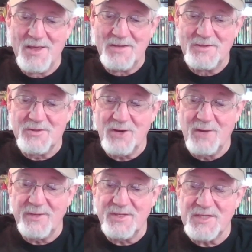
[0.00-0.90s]

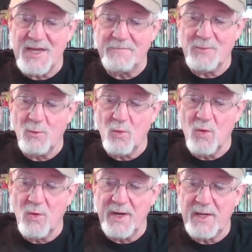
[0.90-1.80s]
Determined to save the
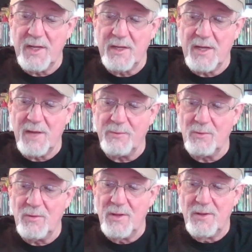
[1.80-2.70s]
warring
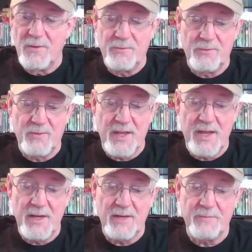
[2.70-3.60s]
couple through the
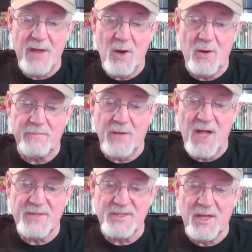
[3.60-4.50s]
healing power of
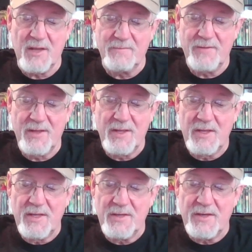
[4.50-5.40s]
God's love,
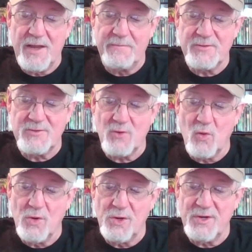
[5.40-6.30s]
David's
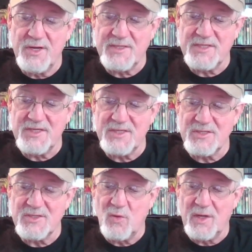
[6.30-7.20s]
ordered
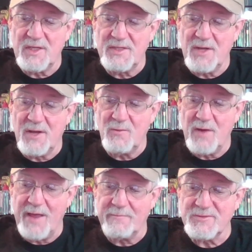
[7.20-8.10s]
existence quickly
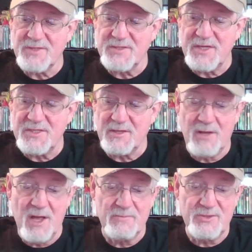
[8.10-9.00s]
unravels as he
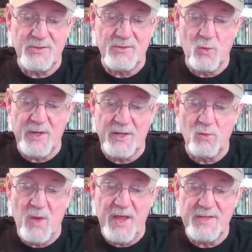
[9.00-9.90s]
succumbs to the wicked
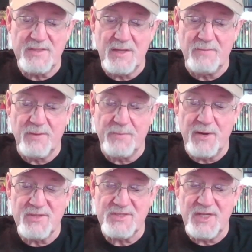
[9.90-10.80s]
ways of the
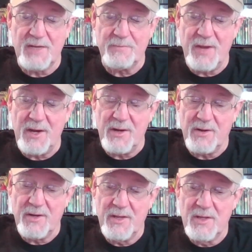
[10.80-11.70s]
parasitic pair.
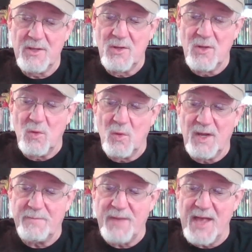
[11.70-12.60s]
Will
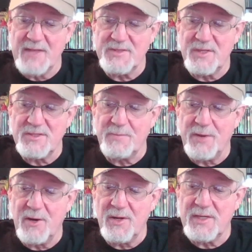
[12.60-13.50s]
he pass this
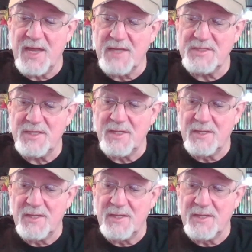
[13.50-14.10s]
apparent test